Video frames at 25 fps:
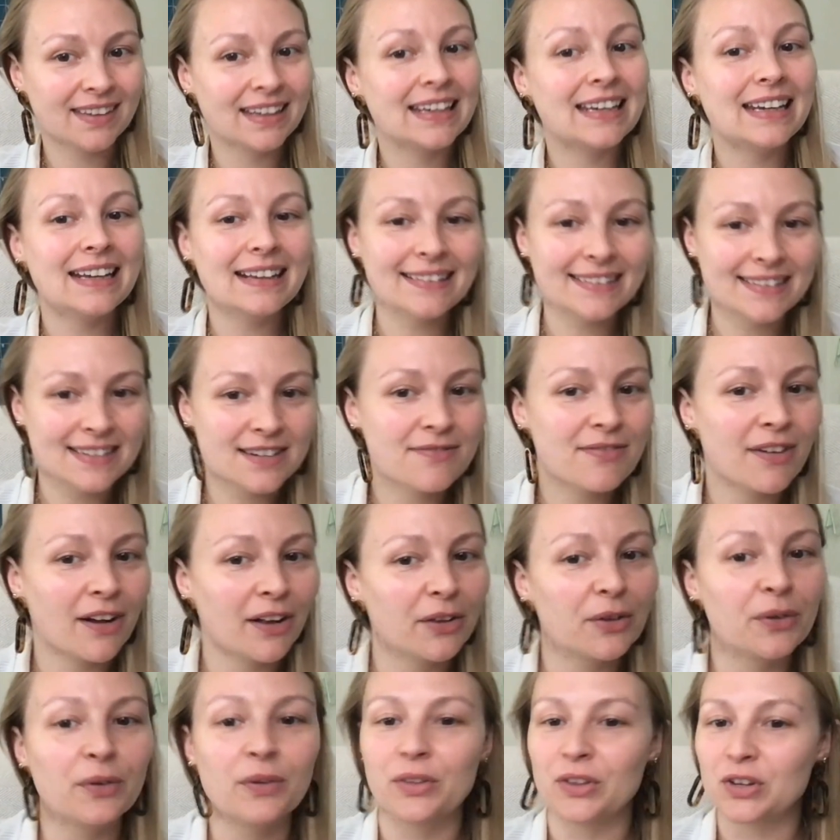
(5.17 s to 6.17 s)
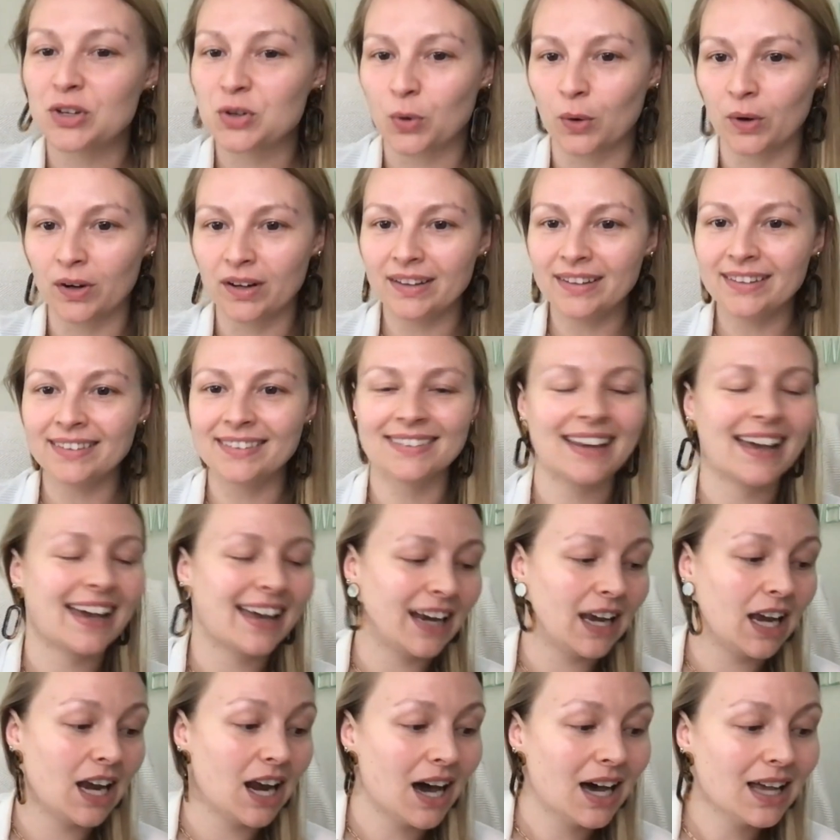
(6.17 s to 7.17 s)
needs to follow the tortoise
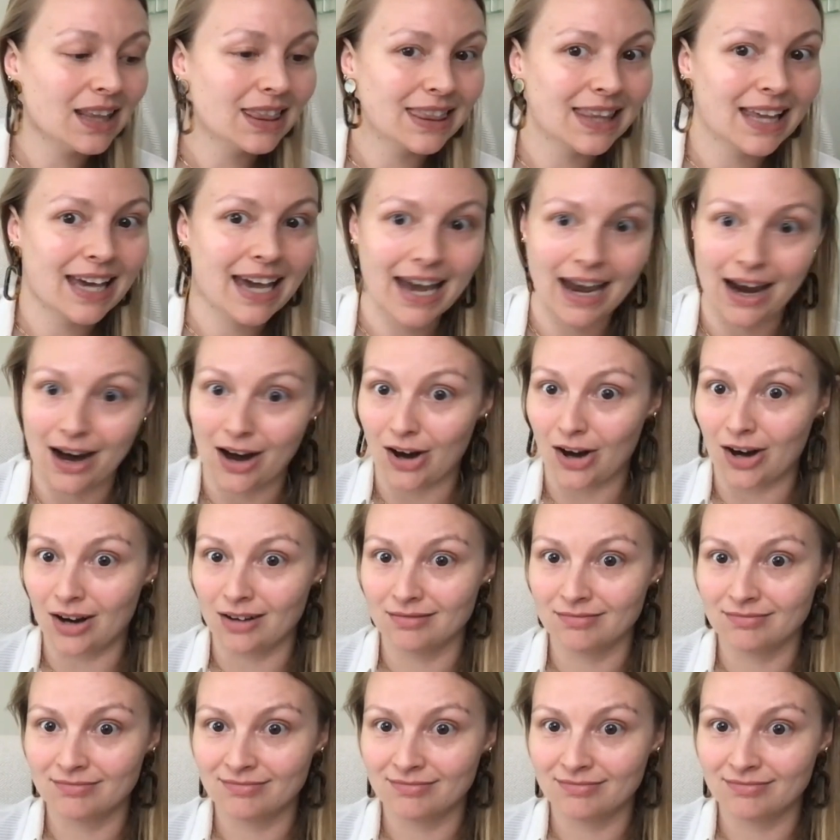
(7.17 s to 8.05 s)
and not the hare.